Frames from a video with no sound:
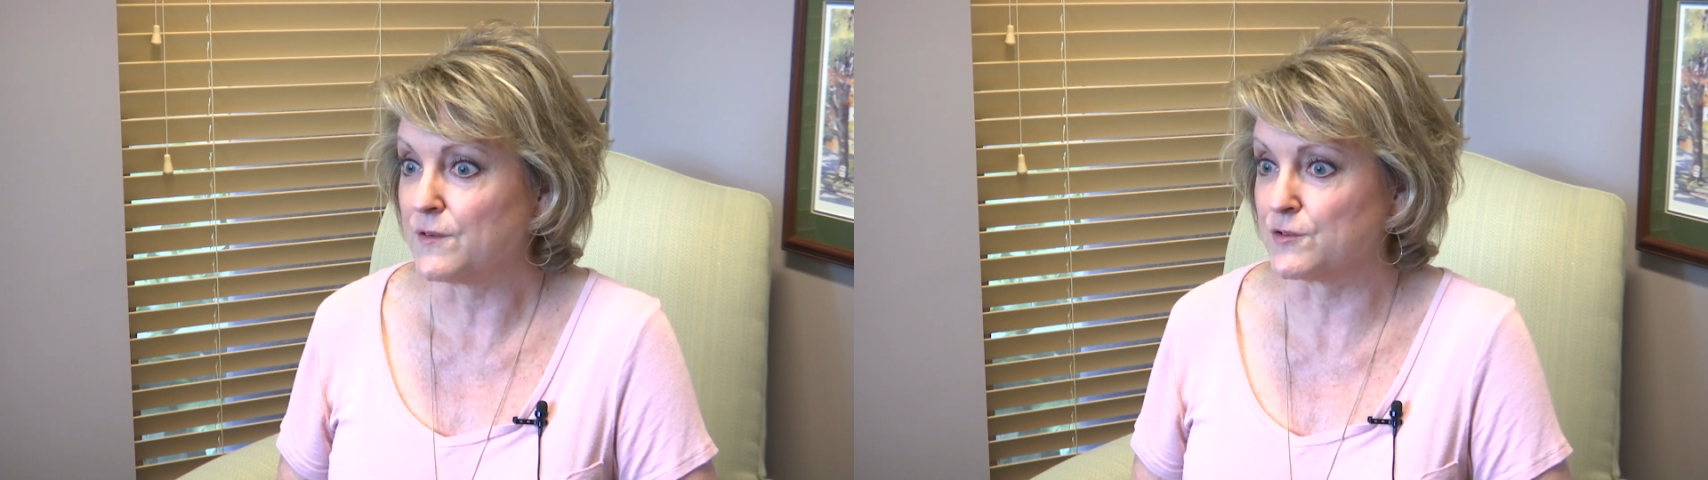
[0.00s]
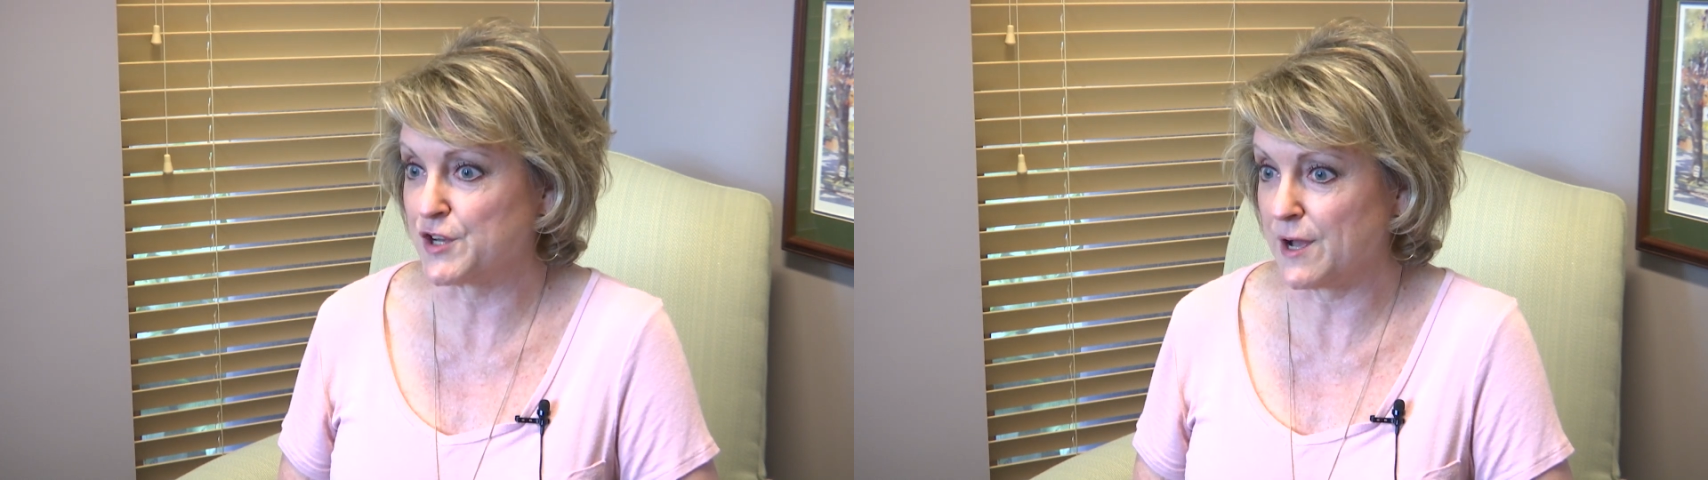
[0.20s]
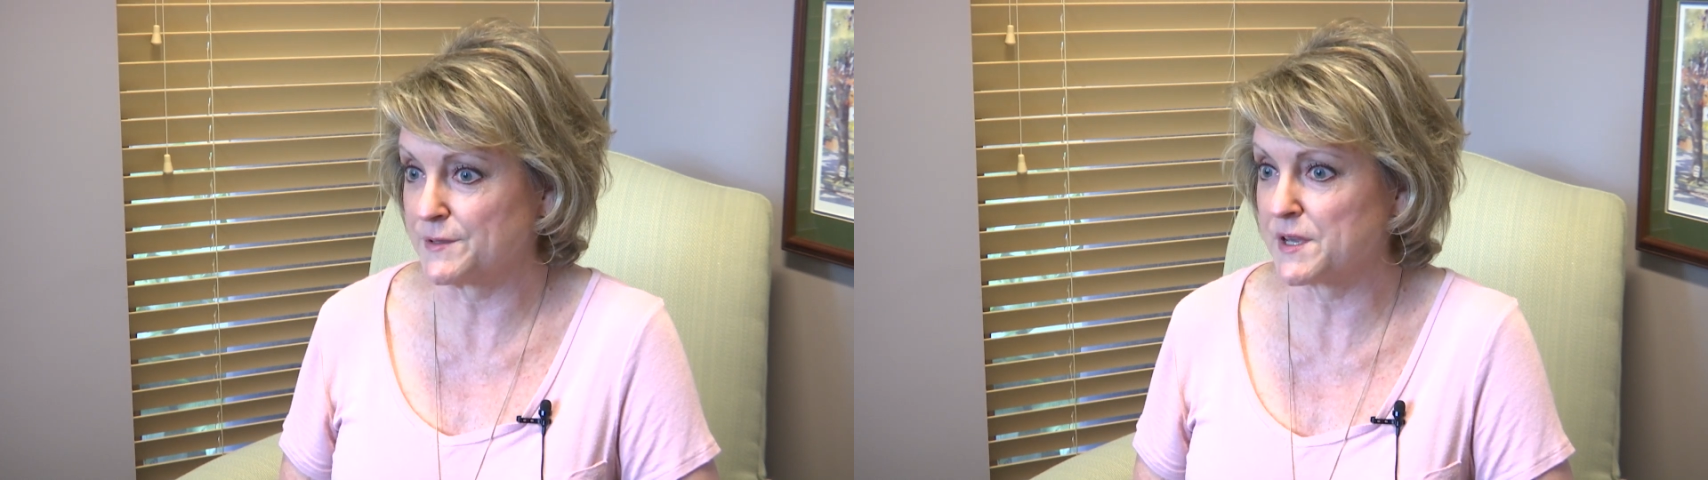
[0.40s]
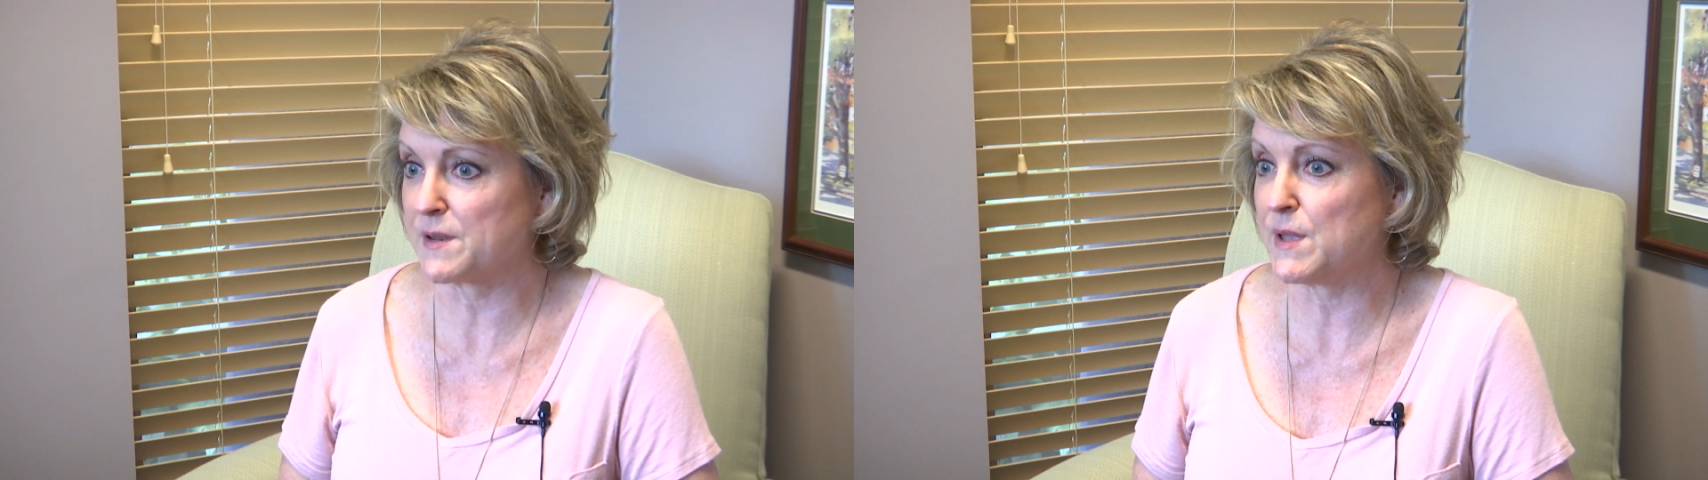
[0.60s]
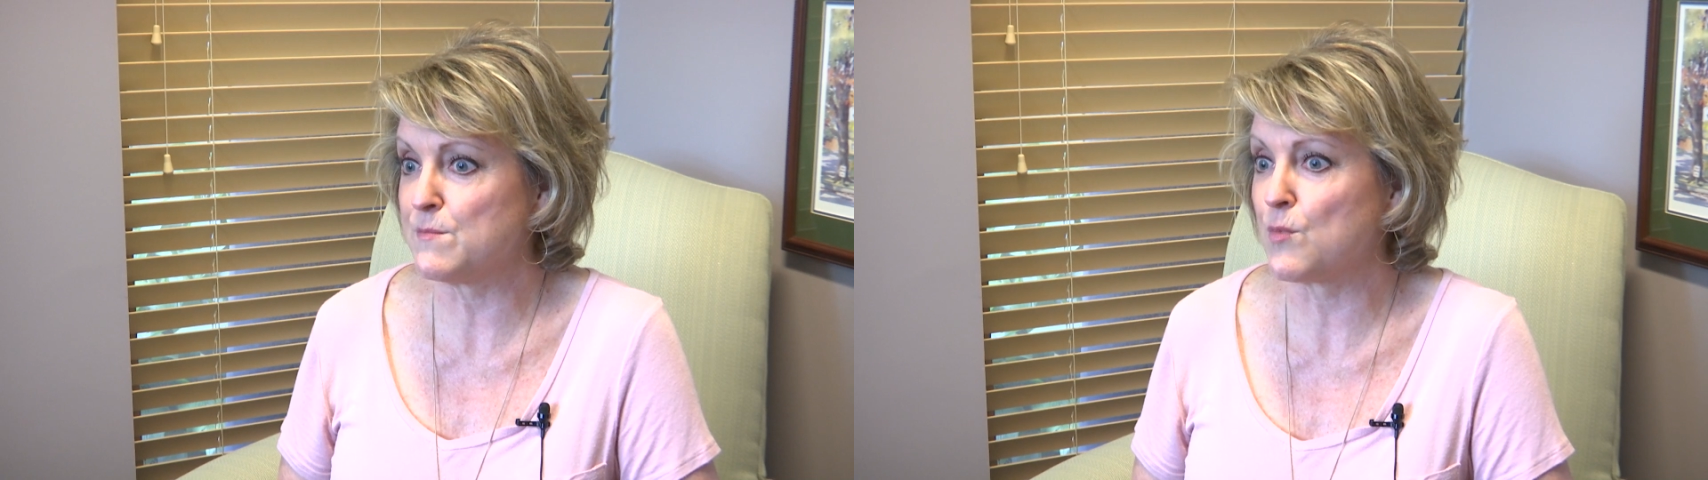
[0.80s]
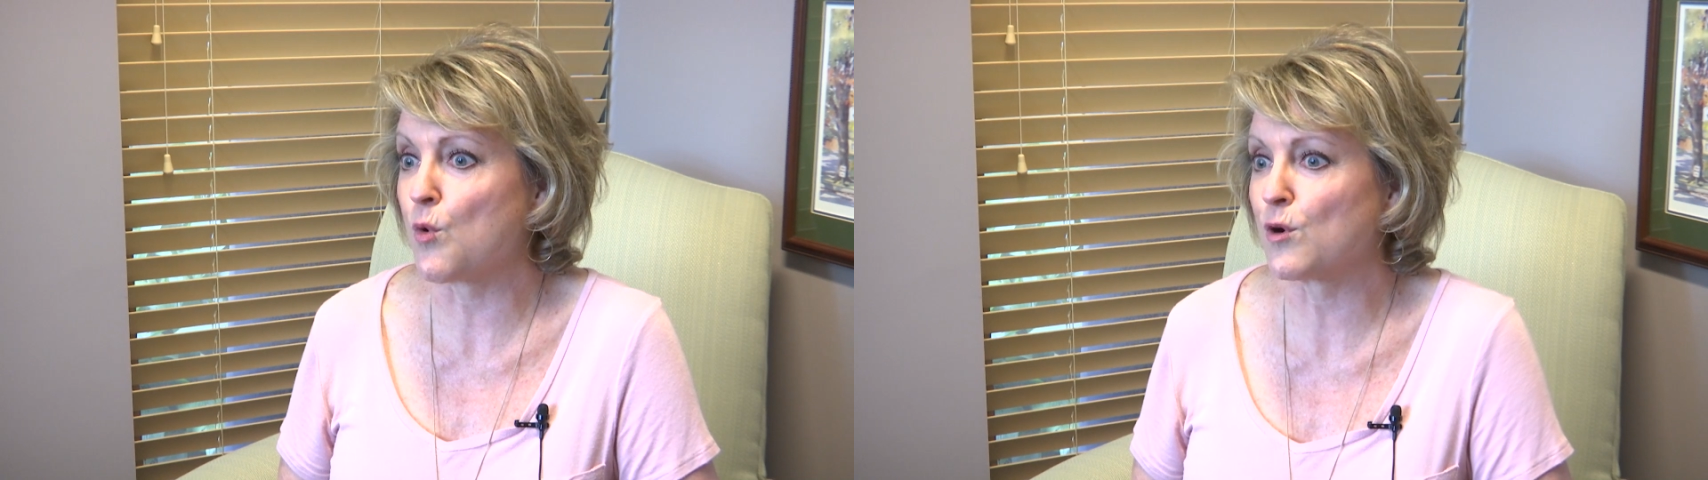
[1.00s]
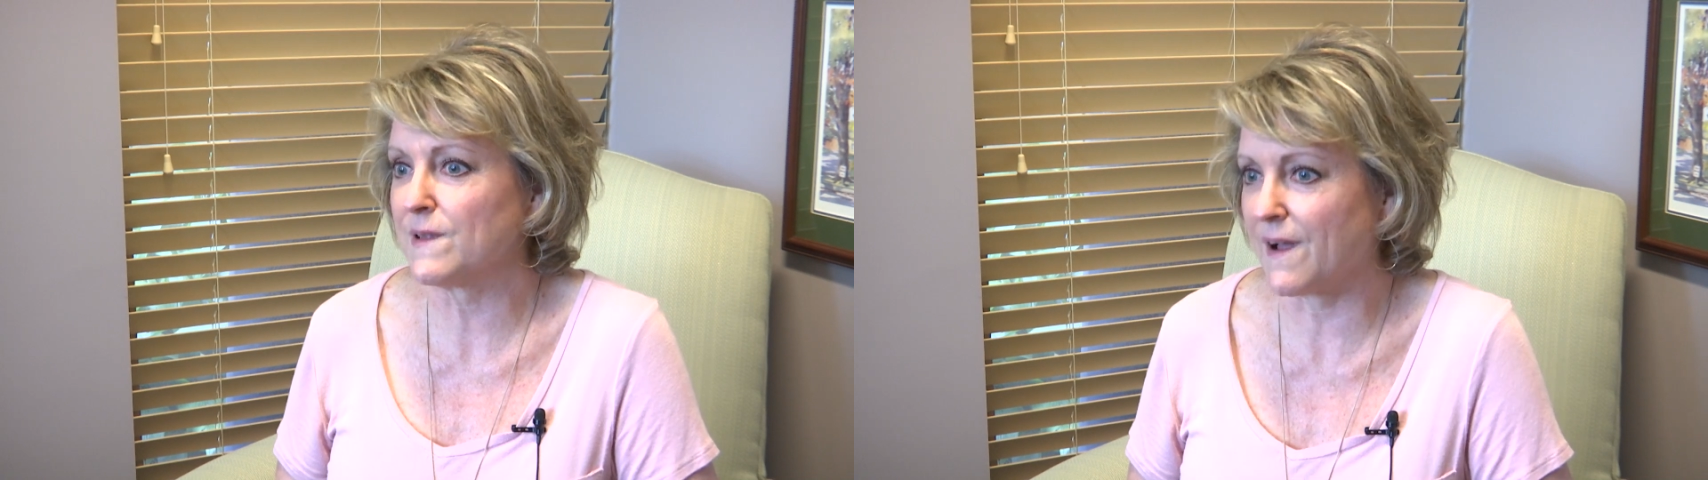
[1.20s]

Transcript: your child's going to be more